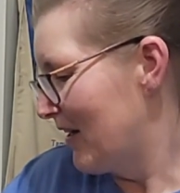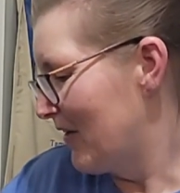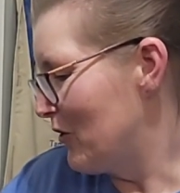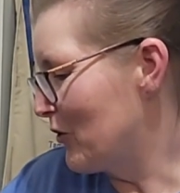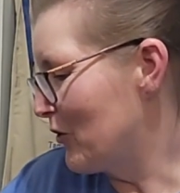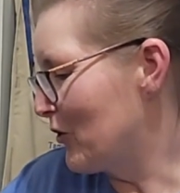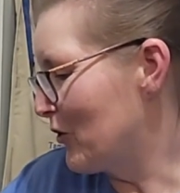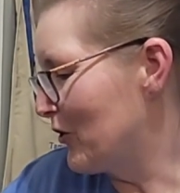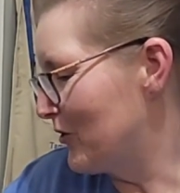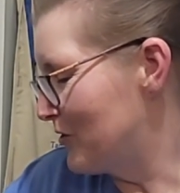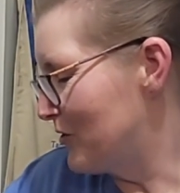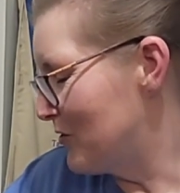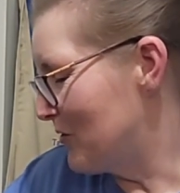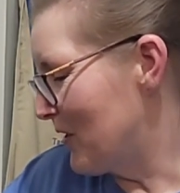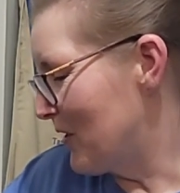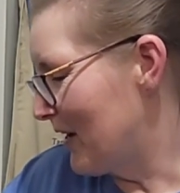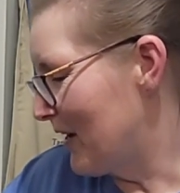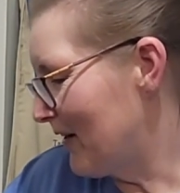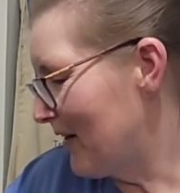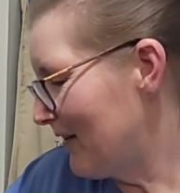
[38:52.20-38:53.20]
You could do
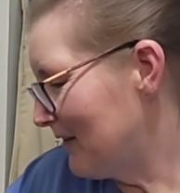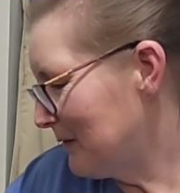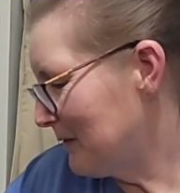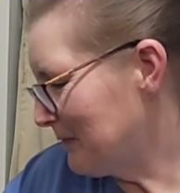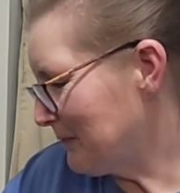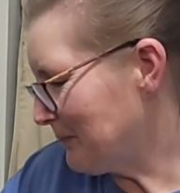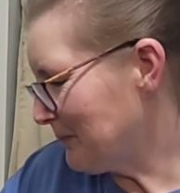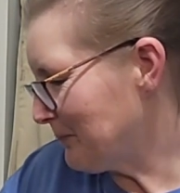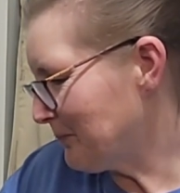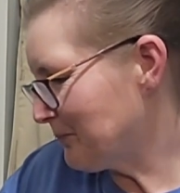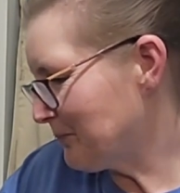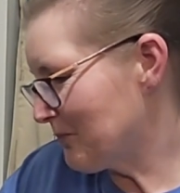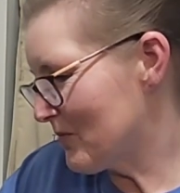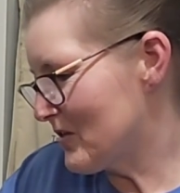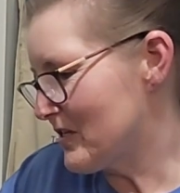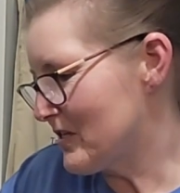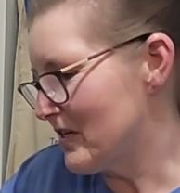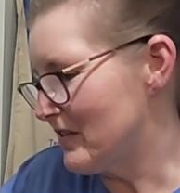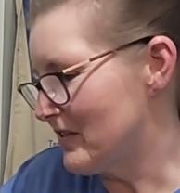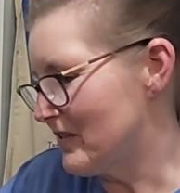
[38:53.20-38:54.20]
that
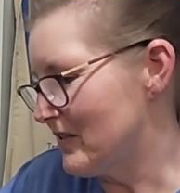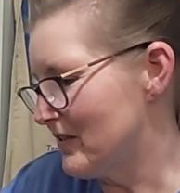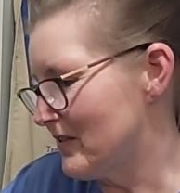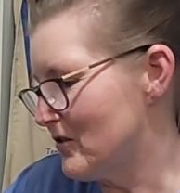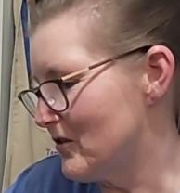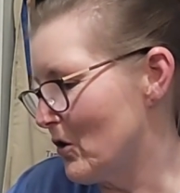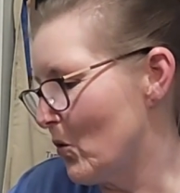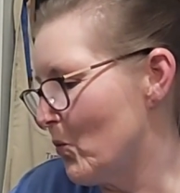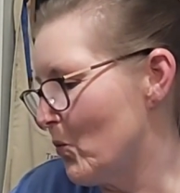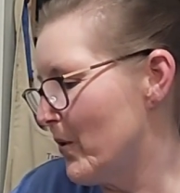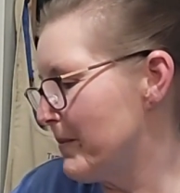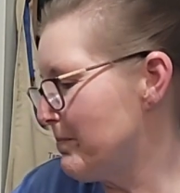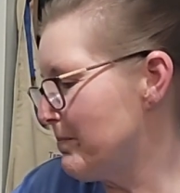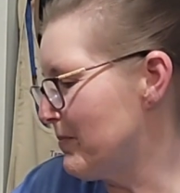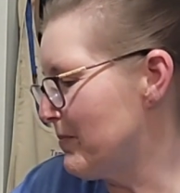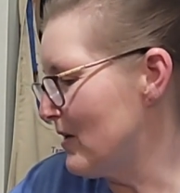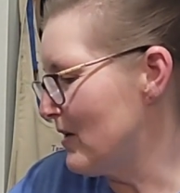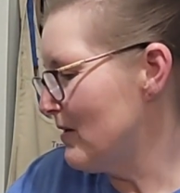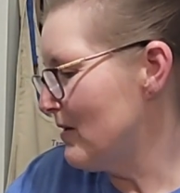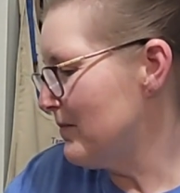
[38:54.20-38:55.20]
since it's so
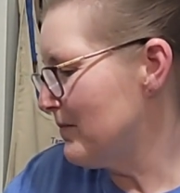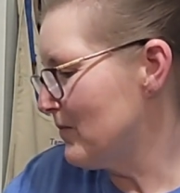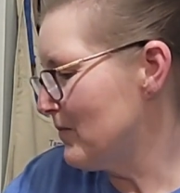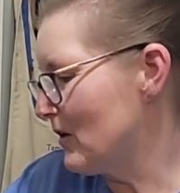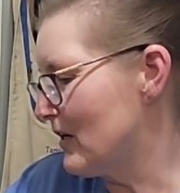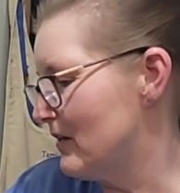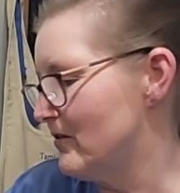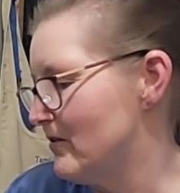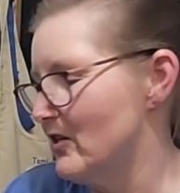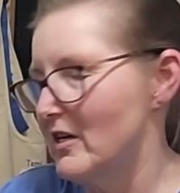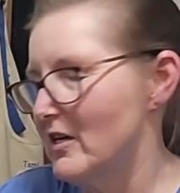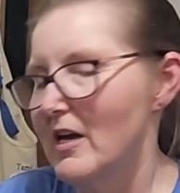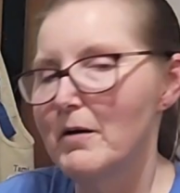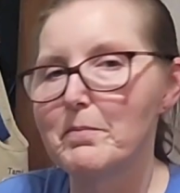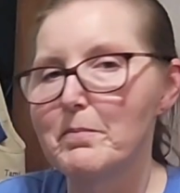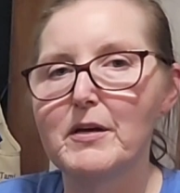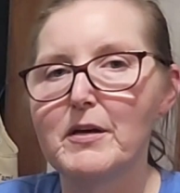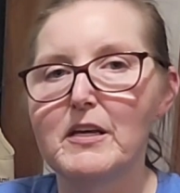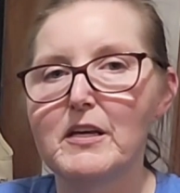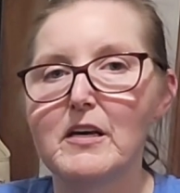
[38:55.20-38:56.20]
wimpy because you
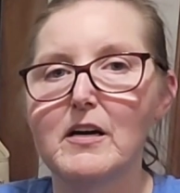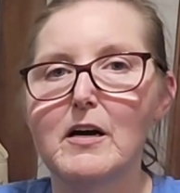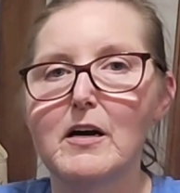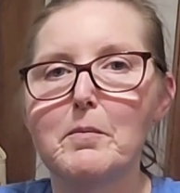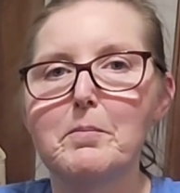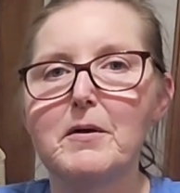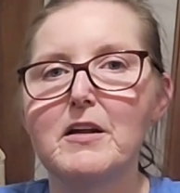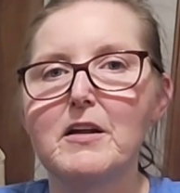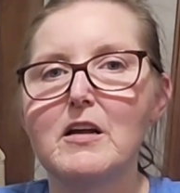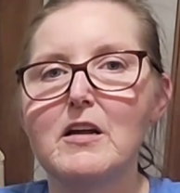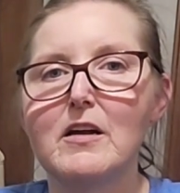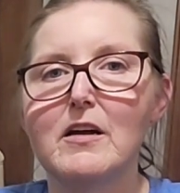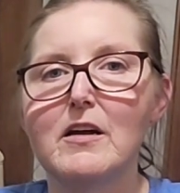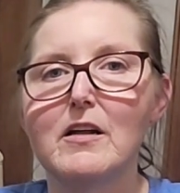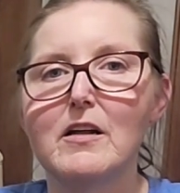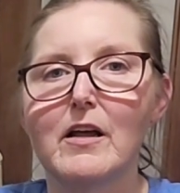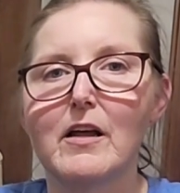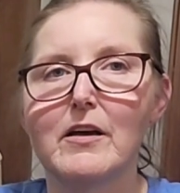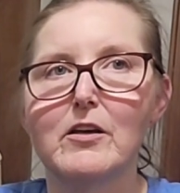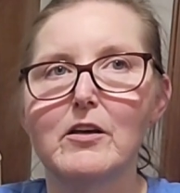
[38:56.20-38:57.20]
can't pick it up and eat
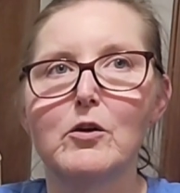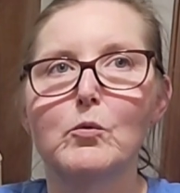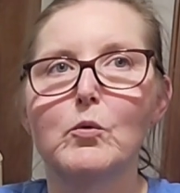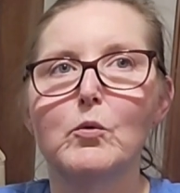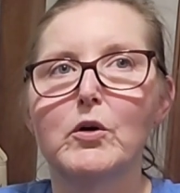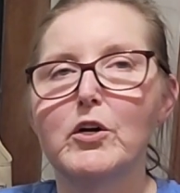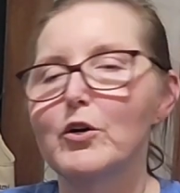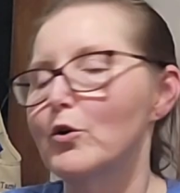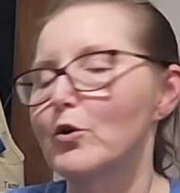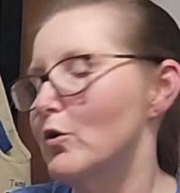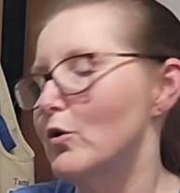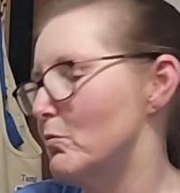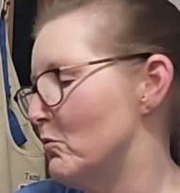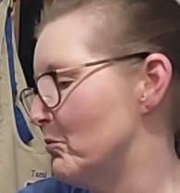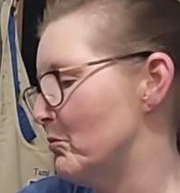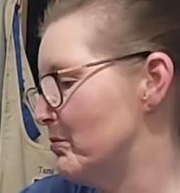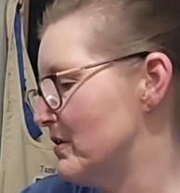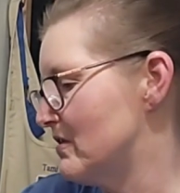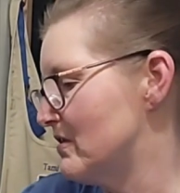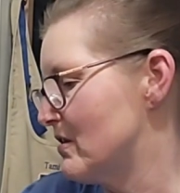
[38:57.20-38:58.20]
it like you would a
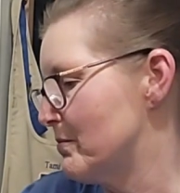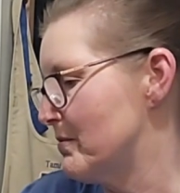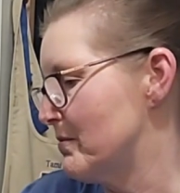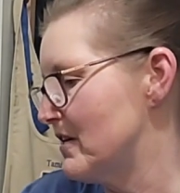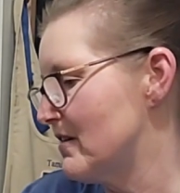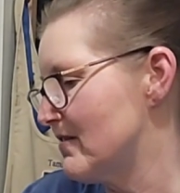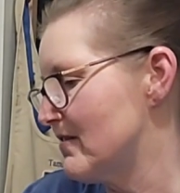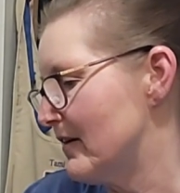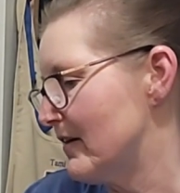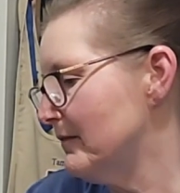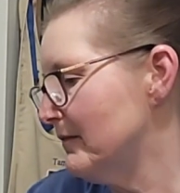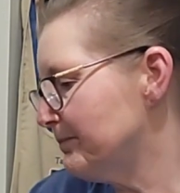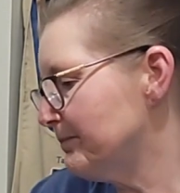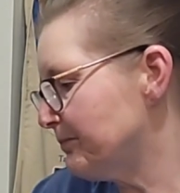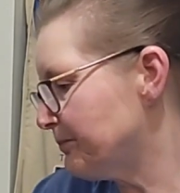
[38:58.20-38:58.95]
normal piece of pizza.